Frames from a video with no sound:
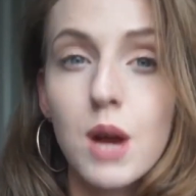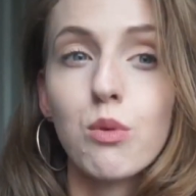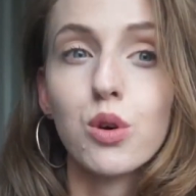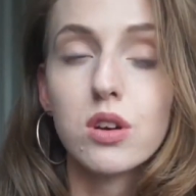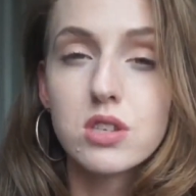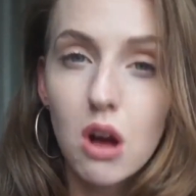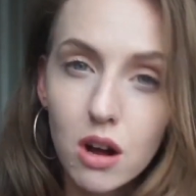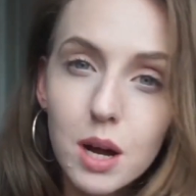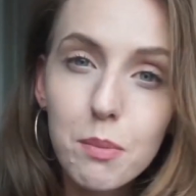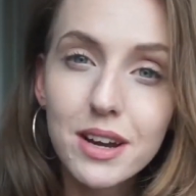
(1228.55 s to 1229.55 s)
We're going to
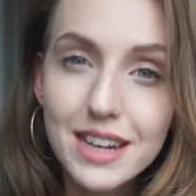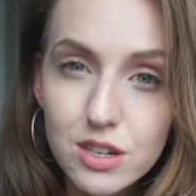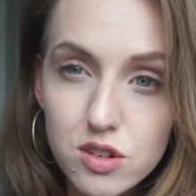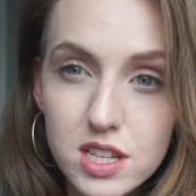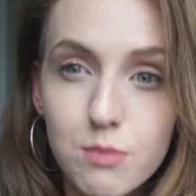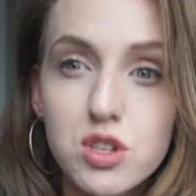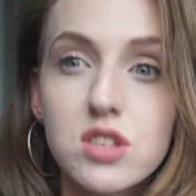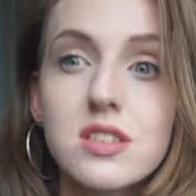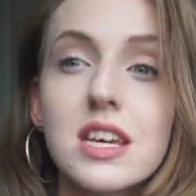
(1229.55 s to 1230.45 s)
talk about interceptions